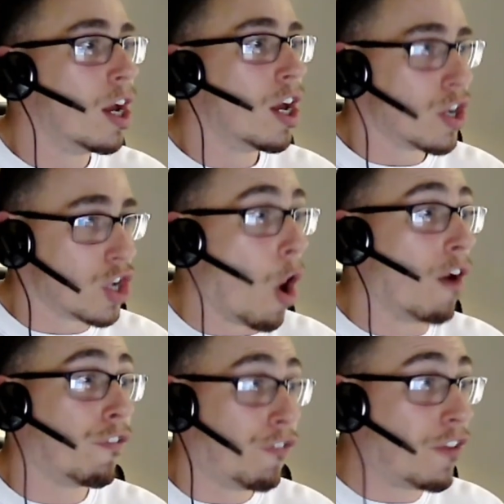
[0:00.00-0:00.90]

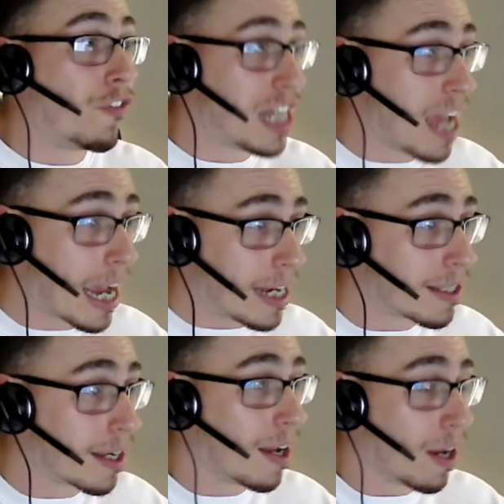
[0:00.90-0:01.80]
not
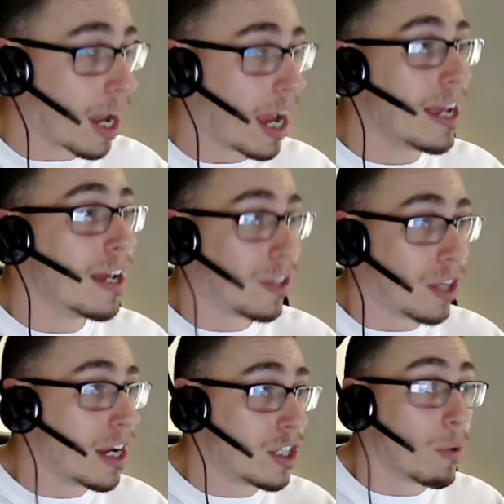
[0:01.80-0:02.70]
58. Okay,
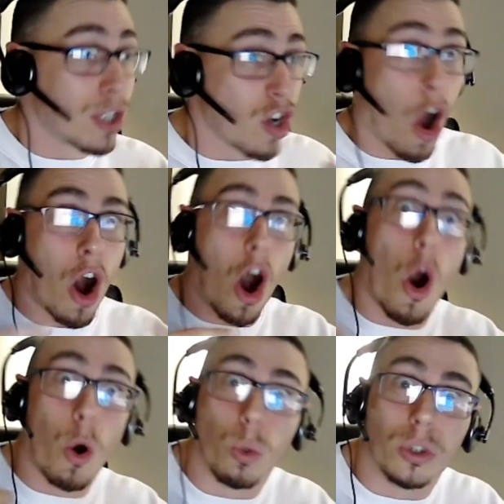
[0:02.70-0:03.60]
32 is not
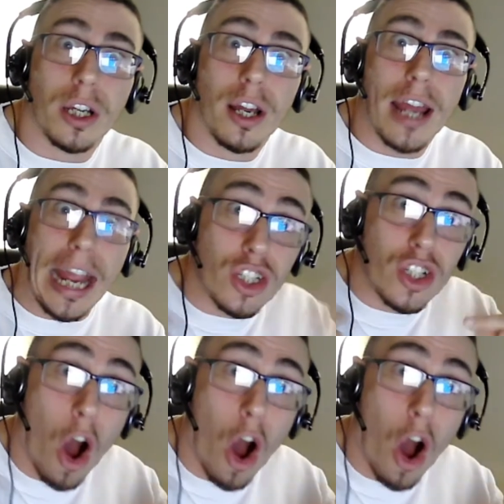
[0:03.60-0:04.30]
old. It's not